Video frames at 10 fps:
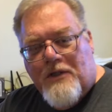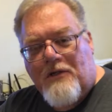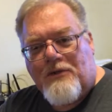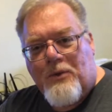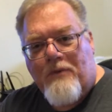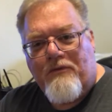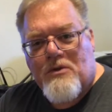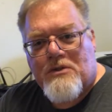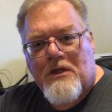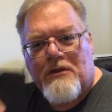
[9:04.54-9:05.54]
and I'll do
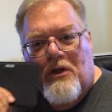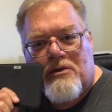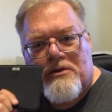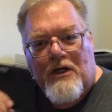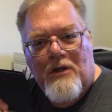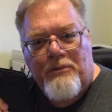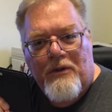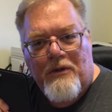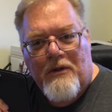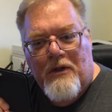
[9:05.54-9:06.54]
reviews on those, and I'll
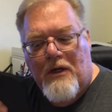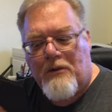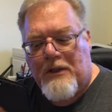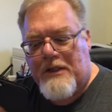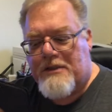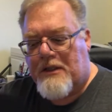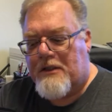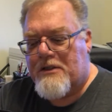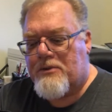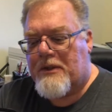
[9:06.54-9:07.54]
put links
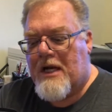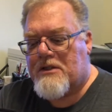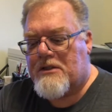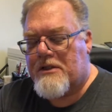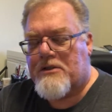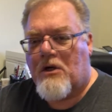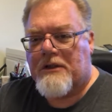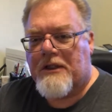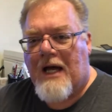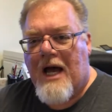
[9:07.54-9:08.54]
in. This one actually is
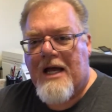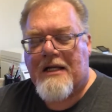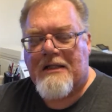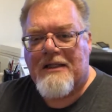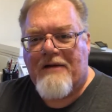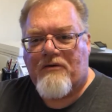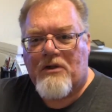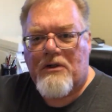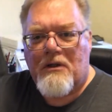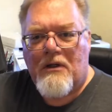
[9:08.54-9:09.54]
called an iClever,